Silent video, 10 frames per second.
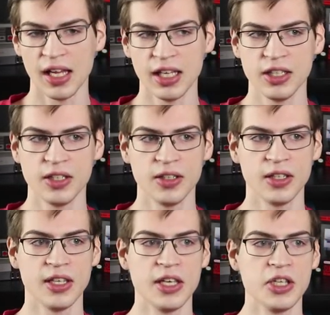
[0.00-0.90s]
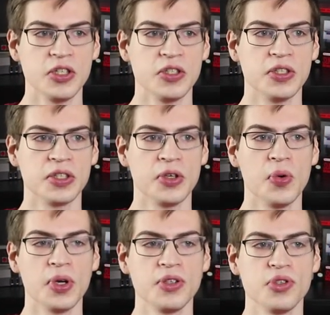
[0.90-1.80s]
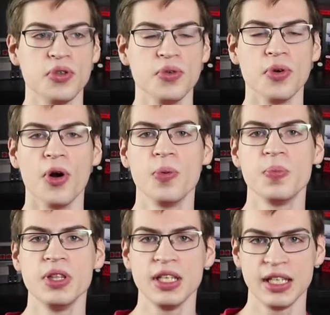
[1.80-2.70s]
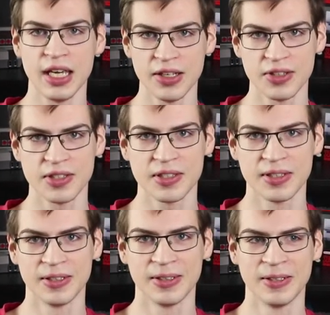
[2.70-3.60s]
it is going to open the gates